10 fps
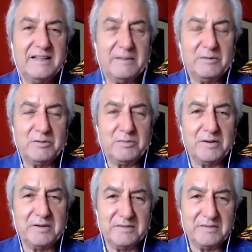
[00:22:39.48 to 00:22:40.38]
That was
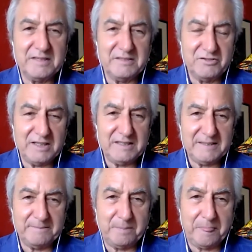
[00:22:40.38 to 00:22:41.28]
part of the
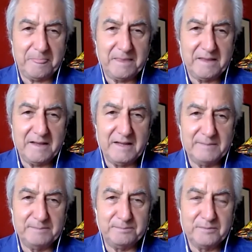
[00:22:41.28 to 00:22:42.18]
agenda,
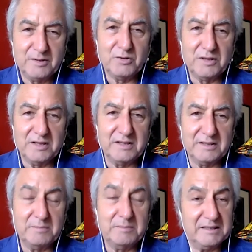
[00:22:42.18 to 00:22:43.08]
or
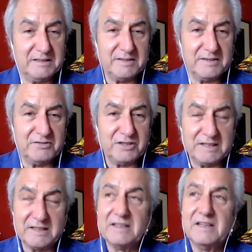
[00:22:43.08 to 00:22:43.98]
the military
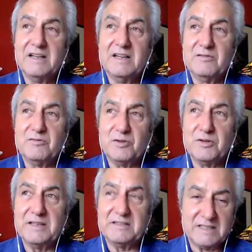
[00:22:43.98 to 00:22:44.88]
agenda for
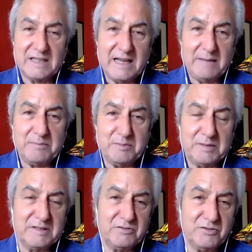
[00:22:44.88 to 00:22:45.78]
this to happen,
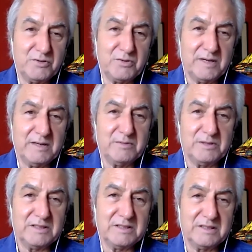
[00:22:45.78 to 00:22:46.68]
because Ukraine
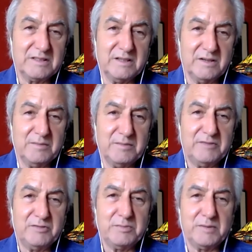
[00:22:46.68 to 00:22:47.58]
was, a
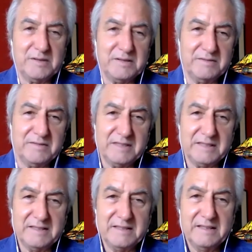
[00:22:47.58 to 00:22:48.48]
major part of
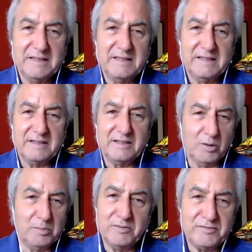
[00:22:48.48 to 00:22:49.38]
the
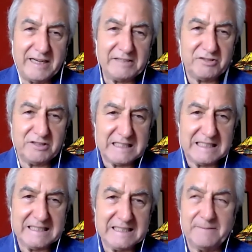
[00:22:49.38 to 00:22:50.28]
global fascist
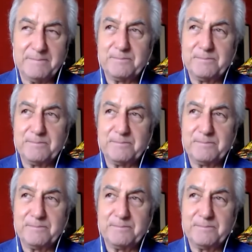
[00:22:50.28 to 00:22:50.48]
system.